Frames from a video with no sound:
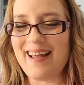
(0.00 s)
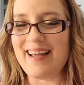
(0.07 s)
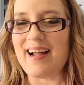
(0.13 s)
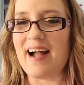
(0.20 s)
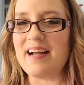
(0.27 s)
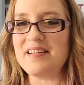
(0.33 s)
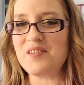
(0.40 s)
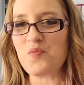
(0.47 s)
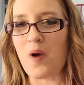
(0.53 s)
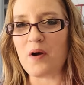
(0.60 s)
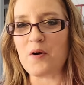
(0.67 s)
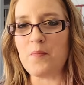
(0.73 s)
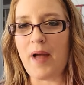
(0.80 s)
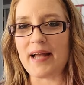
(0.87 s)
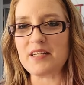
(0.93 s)
Hey guys,
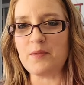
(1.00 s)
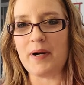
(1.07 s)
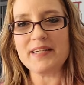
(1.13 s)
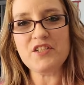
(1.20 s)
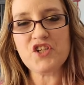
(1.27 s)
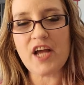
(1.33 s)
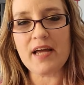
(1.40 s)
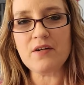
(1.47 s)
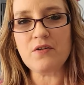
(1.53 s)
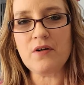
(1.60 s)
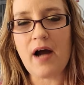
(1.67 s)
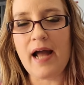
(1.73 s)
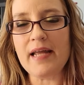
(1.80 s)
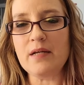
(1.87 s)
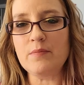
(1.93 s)
welcome back to my
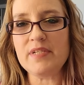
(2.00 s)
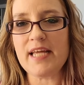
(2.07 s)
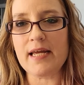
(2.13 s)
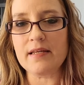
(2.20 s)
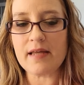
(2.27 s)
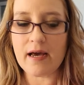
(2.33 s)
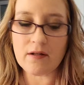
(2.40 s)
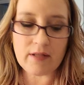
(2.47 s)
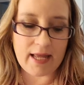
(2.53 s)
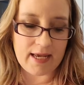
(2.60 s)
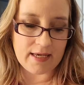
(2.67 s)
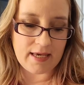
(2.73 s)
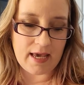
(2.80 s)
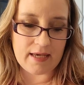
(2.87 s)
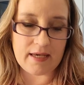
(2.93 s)
channel. I am Danielle,
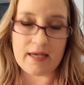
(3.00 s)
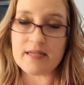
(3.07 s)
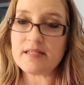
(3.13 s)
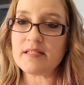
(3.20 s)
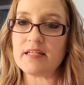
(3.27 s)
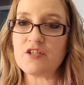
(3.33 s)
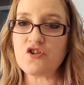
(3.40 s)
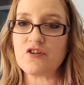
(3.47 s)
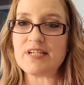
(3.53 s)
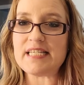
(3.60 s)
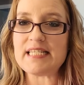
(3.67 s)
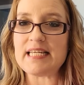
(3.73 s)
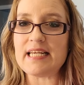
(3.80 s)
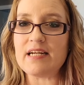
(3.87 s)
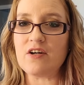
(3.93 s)
aka
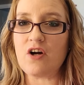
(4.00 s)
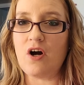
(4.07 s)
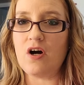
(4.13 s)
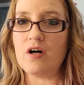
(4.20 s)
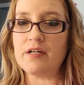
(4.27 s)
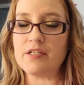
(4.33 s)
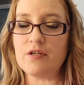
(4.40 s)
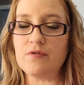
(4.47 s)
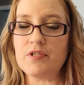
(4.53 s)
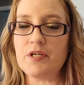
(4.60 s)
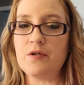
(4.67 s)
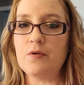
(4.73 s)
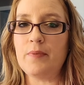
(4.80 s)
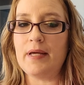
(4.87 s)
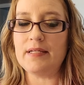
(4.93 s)
Stitcherista, here on
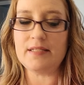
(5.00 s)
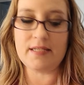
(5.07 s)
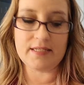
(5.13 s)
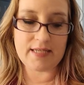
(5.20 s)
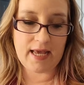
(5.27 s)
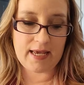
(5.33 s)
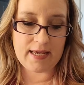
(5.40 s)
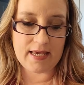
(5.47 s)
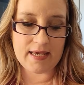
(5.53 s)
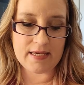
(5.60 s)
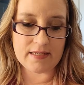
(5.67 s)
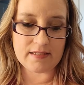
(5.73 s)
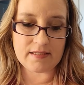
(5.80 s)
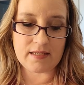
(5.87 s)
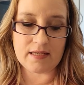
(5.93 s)
YouTube, and today
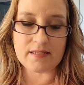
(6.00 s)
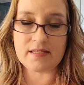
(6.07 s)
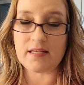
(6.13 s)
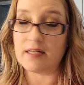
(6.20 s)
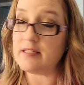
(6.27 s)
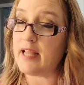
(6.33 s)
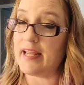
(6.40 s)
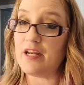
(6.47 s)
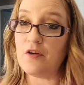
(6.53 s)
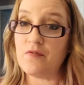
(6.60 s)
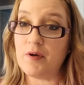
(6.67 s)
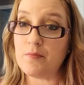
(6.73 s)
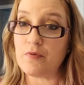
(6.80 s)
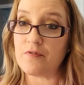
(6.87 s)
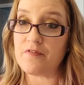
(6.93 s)
is Sunday,
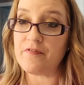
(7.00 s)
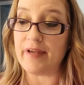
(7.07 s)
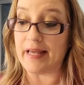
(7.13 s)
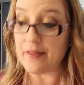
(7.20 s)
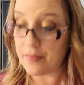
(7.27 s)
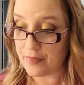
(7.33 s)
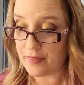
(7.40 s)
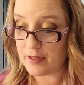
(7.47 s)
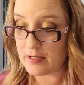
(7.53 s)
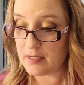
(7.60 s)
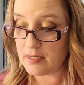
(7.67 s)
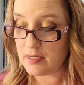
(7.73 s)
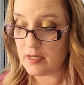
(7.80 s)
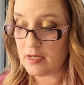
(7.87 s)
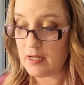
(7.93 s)
November 5th.
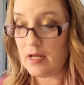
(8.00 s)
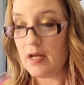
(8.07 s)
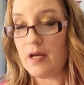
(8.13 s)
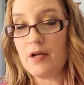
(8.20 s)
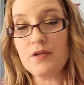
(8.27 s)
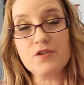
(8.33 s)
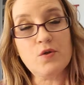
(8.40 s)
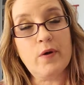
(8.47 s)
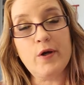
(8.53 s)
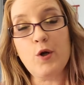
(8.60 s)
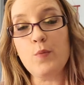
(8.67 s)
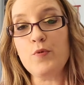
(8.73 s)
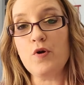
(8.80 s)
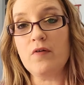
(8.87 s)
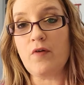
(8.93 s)
So I
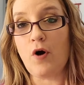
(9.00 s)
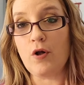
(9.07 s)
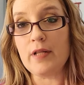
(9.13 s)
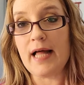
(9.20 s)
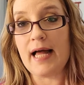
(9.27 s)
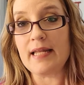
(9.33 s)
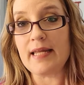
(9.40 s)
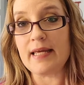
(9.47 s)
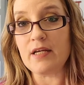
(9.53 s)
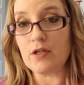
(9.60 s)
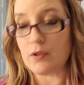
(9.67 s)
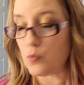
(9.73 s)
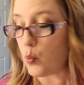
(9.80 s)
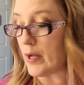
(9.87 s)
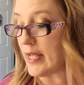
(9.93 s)
hope you have all had a
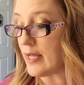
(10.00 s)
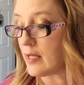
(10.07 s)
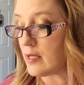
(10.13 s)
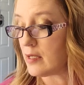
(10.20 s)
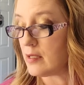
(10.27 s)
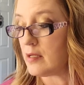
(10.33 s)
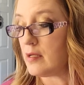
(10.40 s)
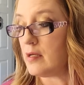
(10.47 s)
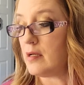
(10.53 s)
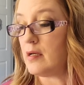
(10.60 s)
good week.